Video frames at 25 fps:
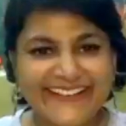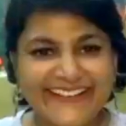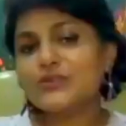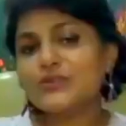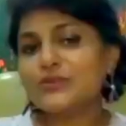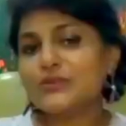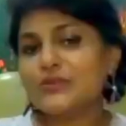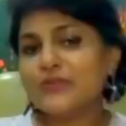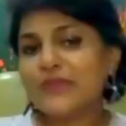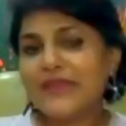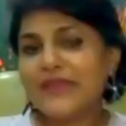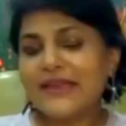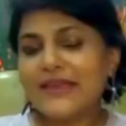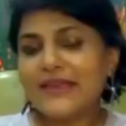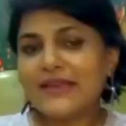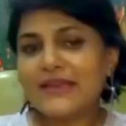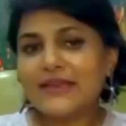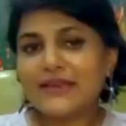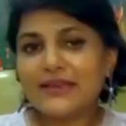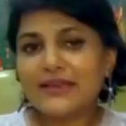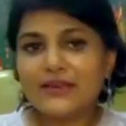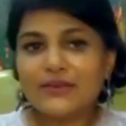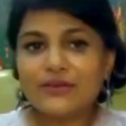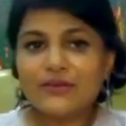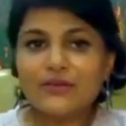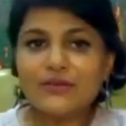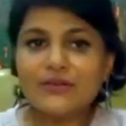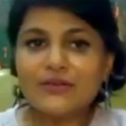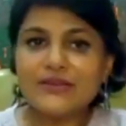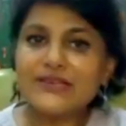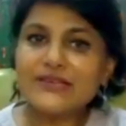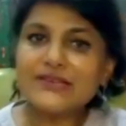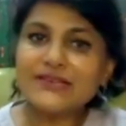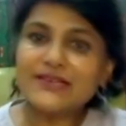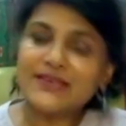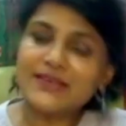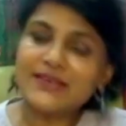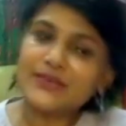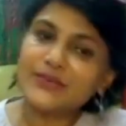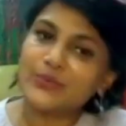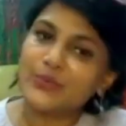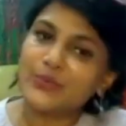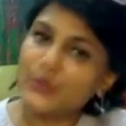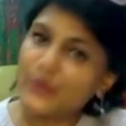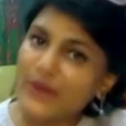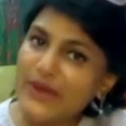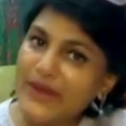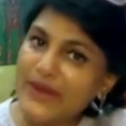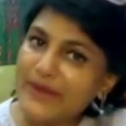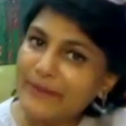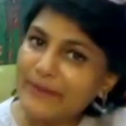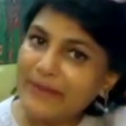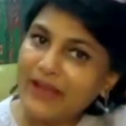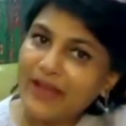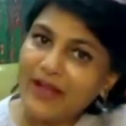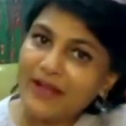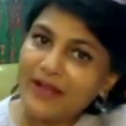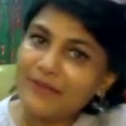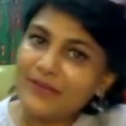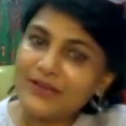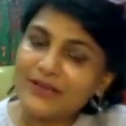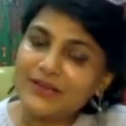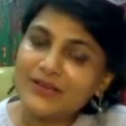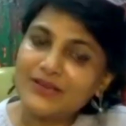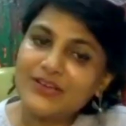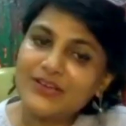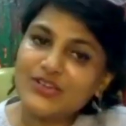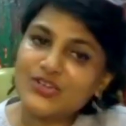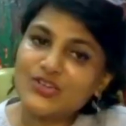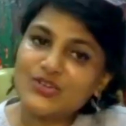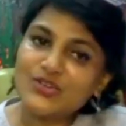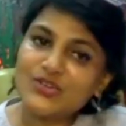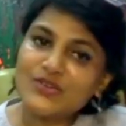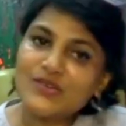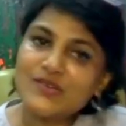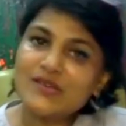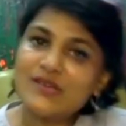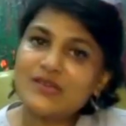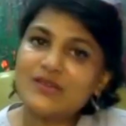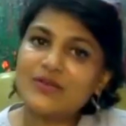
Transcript: you think, it is that we become conditioned,